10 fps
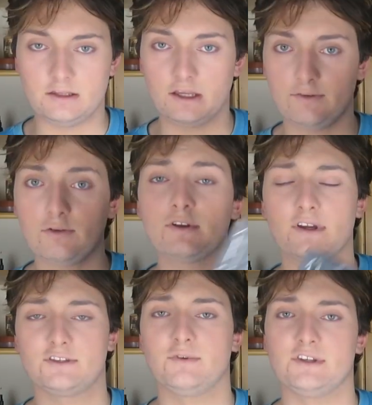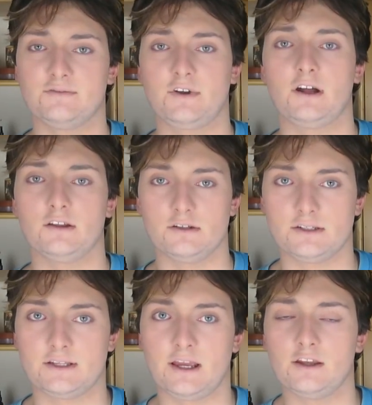they give you a nice range of
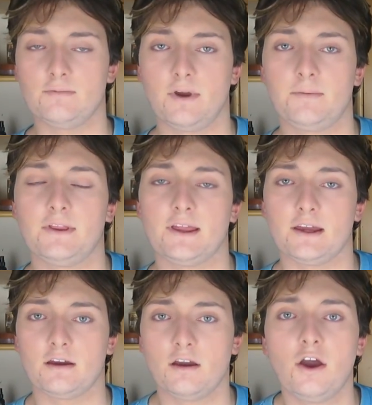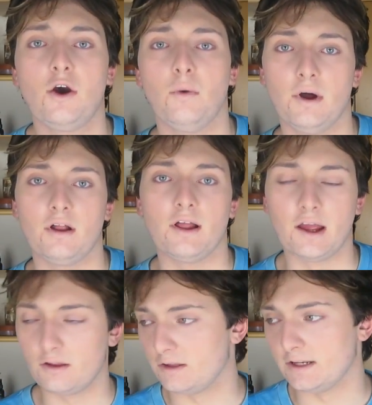colors, and you might be like, well,
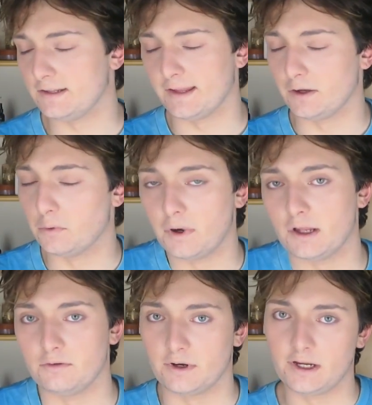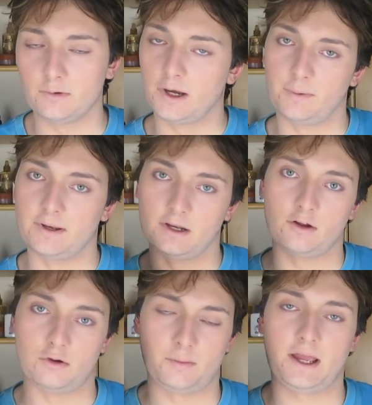I only need like one, right? Why do I need a
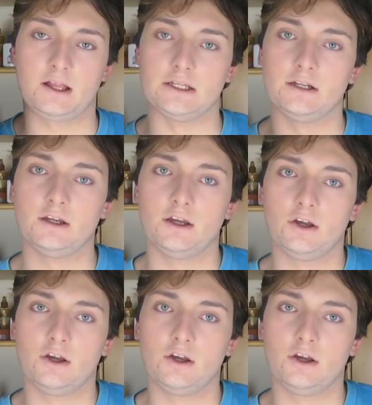whole palette?